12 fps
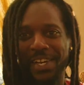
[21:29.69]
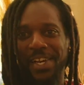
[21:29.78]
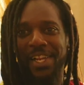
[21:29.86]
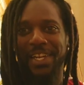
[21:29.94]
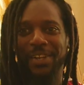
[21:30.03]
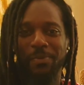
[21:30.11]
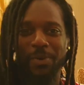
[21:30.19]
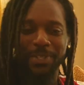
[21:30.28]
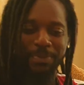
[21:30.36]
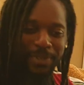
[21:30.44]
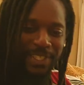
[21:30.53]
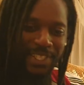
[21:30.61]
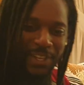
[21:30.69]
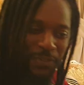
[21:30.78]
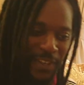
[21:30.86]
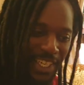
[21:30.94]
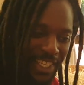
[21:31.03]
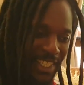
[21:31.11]
a little more
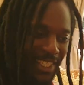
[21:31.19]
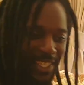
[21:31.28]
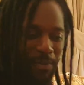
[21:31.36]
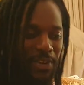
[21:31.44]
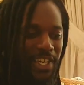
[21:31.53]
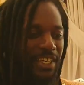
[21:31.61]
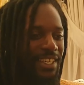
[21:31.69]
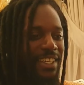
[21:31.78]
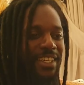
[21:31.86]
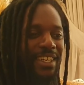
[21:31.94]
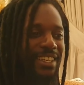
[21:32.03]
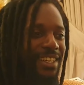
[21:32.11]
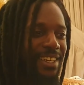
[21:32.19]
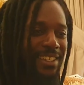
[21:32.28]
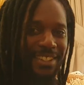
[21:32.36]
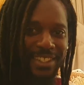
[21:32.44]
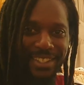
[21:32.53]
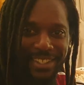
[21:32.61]
specific, because I mean,
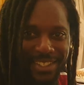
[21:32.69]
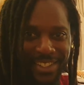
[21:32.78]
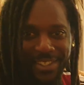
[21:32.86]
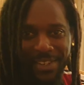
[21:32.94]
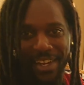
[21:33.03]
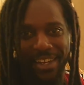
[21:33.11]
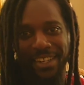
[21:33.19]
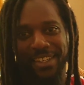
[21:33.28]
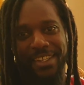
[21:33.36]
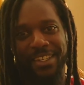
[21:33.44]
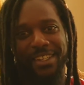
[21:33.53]
it's yeah.